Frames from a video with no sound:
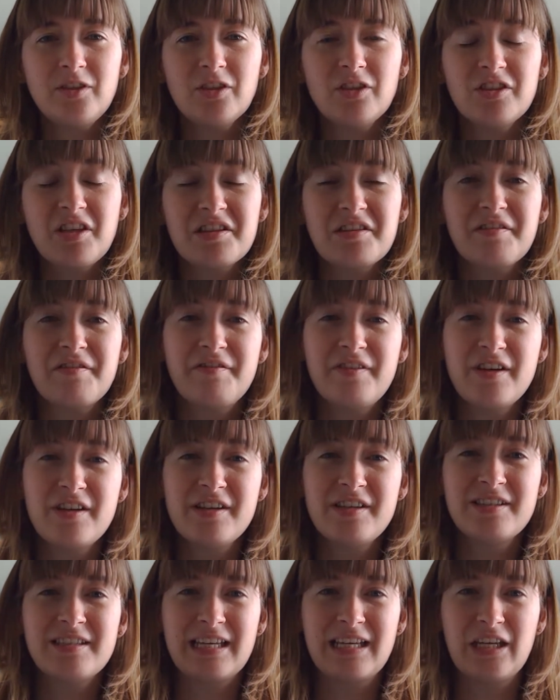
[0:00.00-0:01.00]
So the
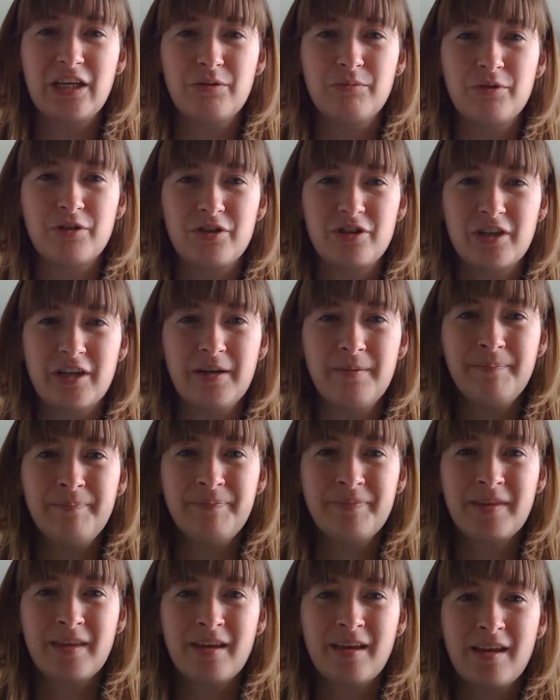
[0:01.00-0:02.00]
first thing you would do
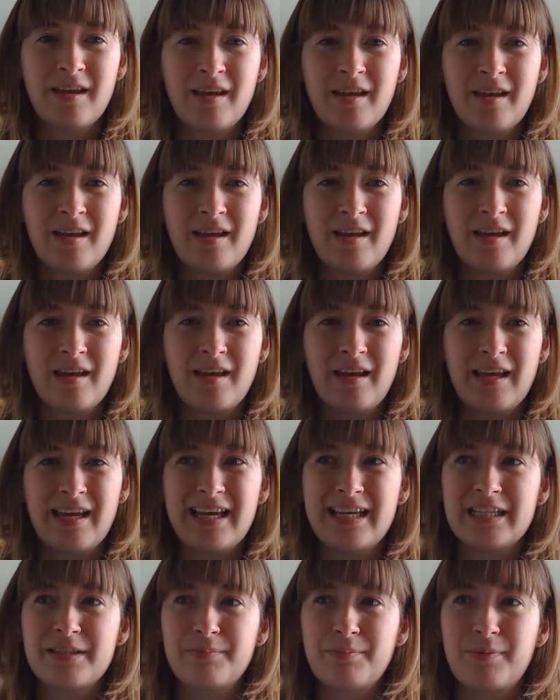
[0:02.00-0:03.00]

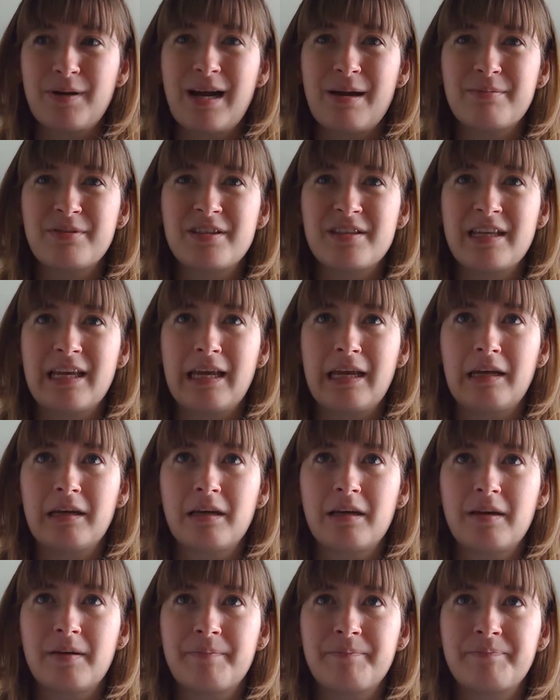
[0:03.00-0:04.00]
is perhaps think,
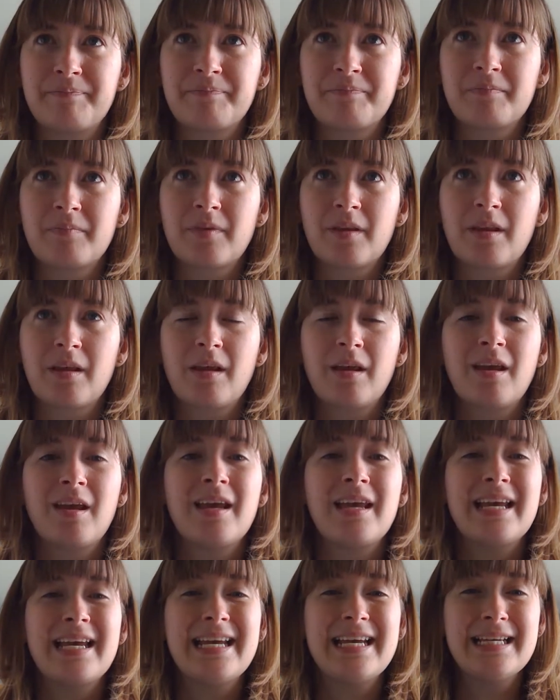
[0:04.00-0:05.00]

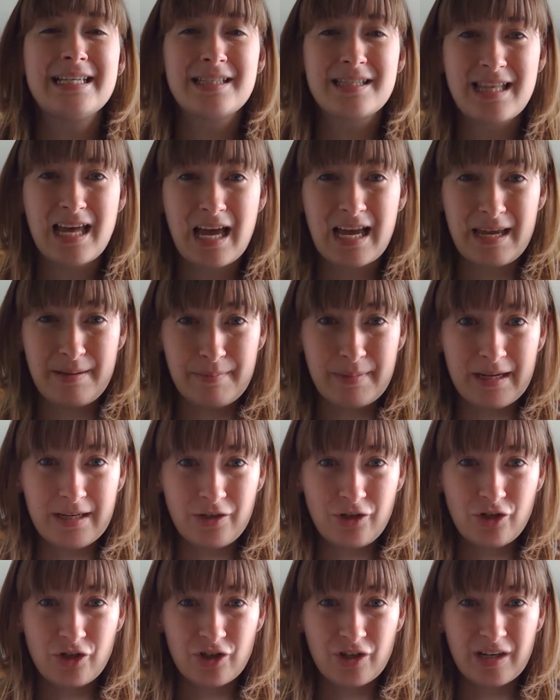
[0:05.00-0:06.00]
is that
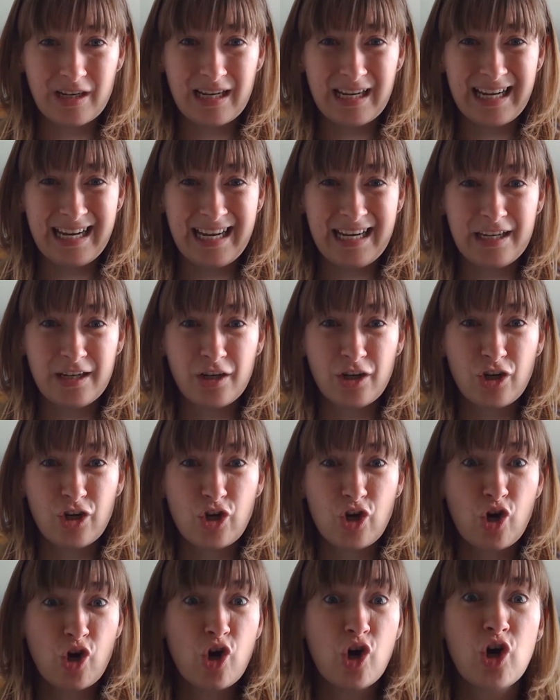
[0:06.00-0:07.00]
image in
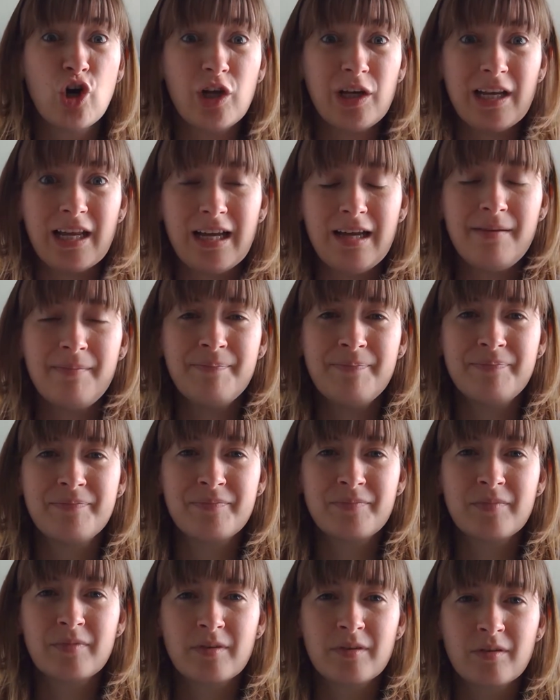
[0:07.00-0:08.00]
colour
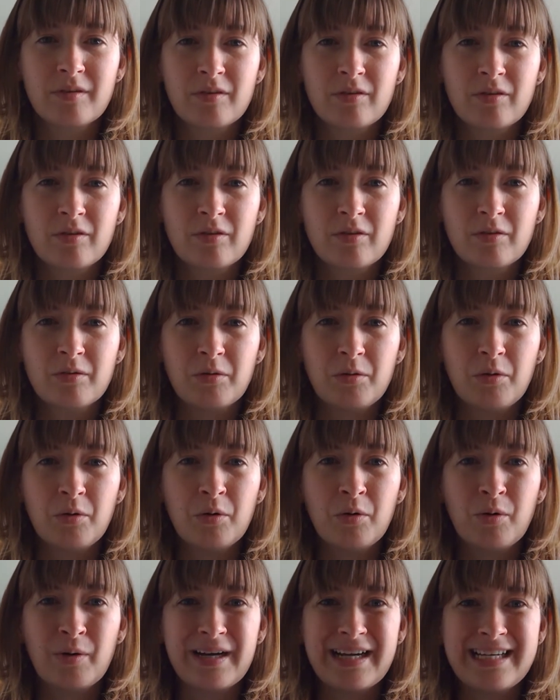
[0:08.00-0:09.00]

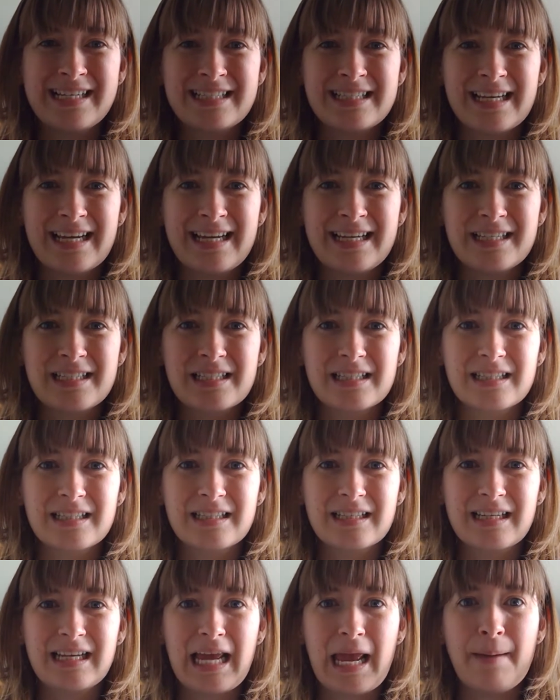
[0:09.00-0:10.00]
or is it
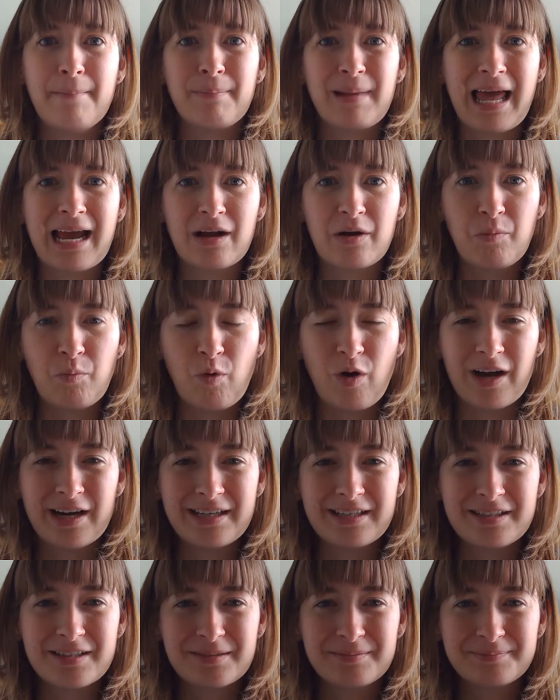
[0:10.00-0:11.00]
in black and
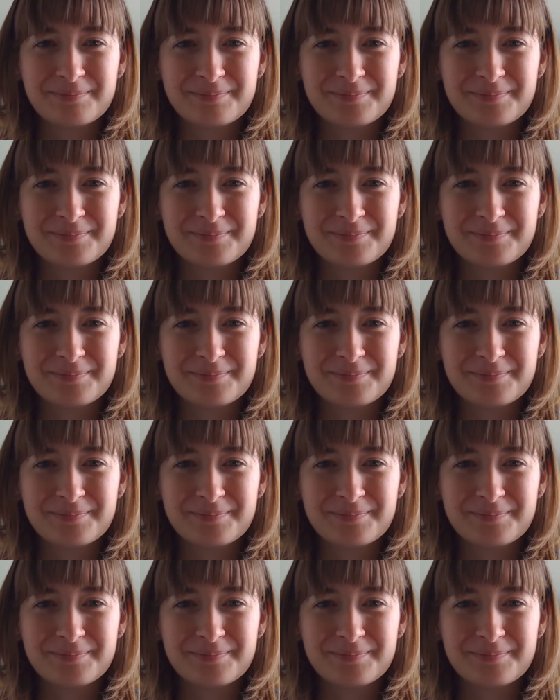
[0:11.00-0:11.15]
white?